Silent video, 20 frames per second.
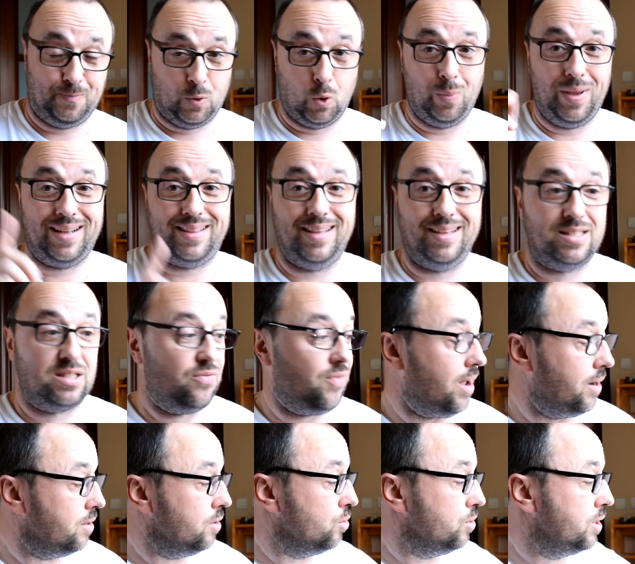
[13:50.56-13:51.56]
to make things
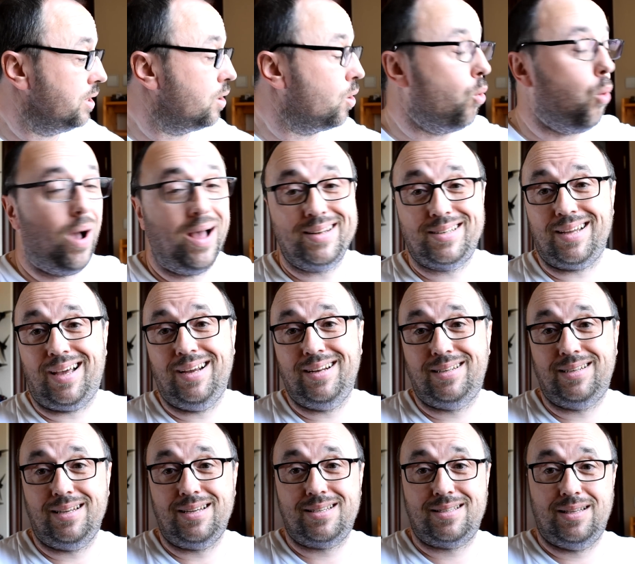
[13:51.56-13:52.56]
funnier, the quad I
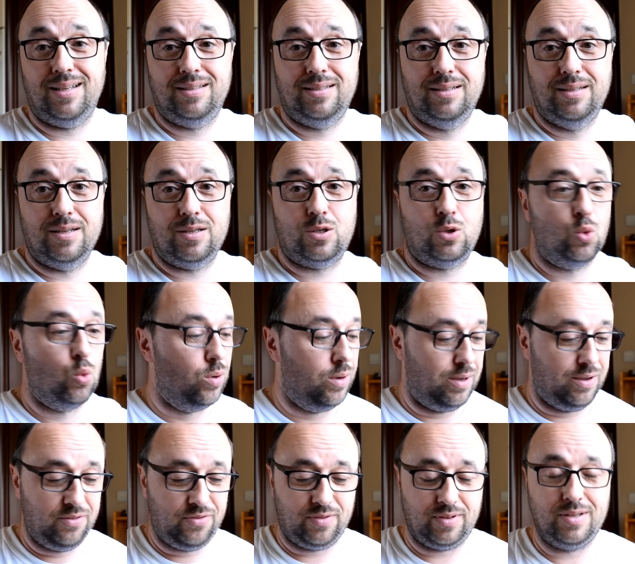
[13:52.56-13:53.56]
tested this
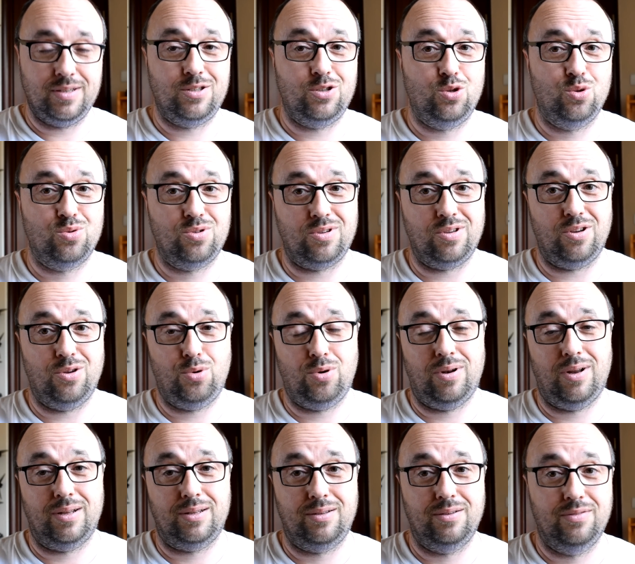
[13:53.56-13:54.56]
with is using
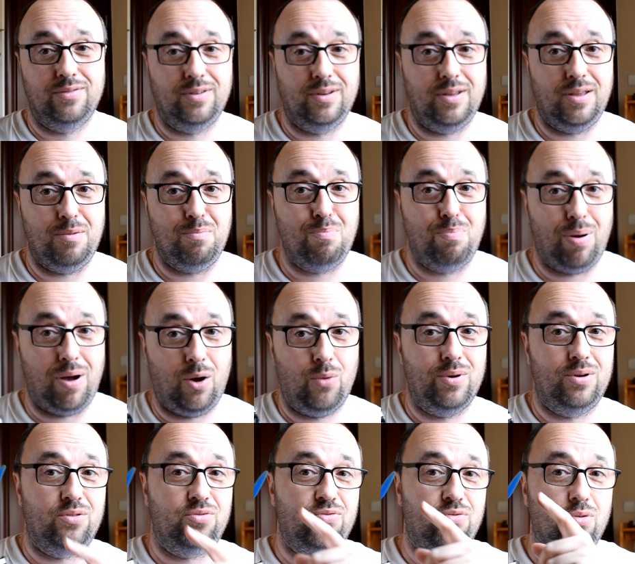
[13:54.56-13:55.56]
relatively
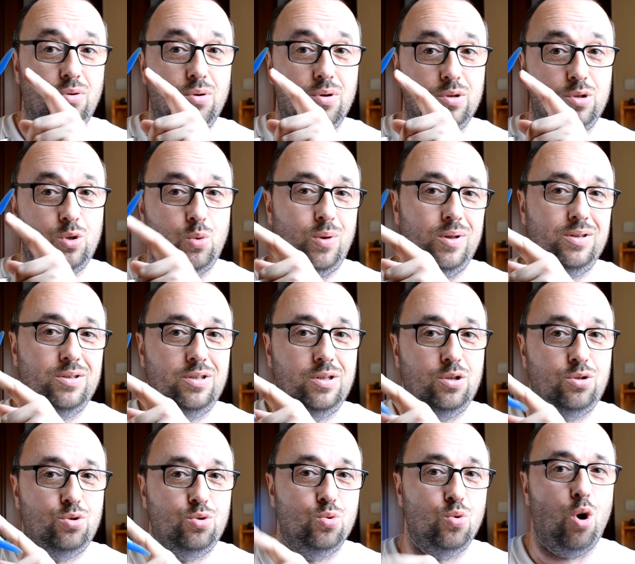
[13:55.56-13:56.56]
powerful
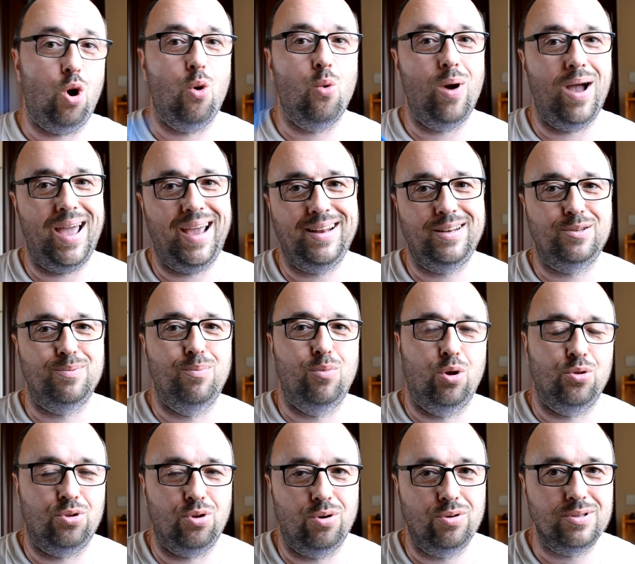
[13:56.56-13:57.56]
2208
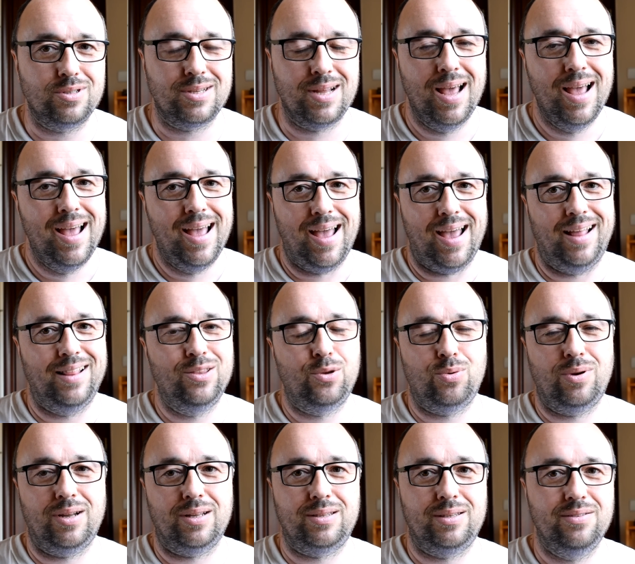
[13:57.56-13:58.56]
motors and
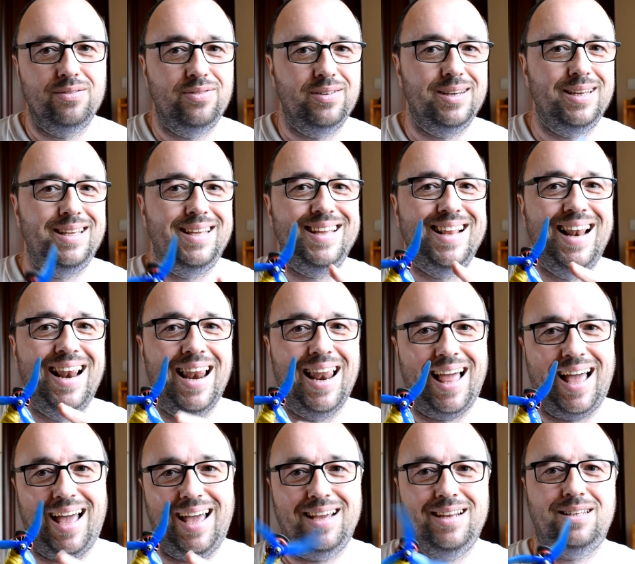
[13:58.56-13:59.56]
relatively
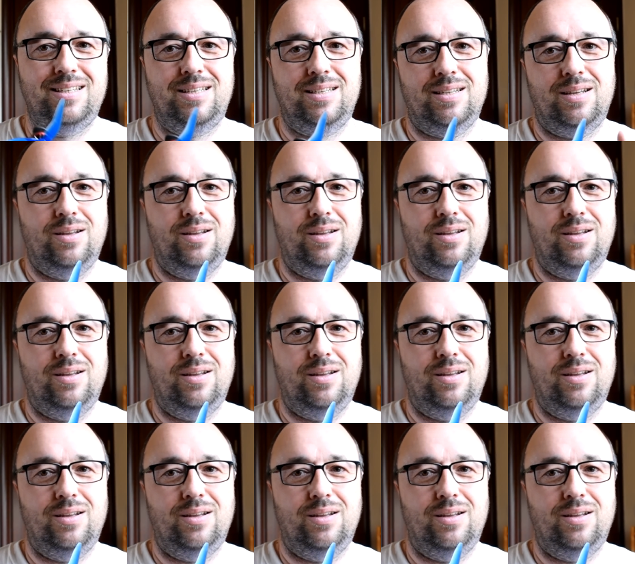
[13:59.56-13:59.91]
light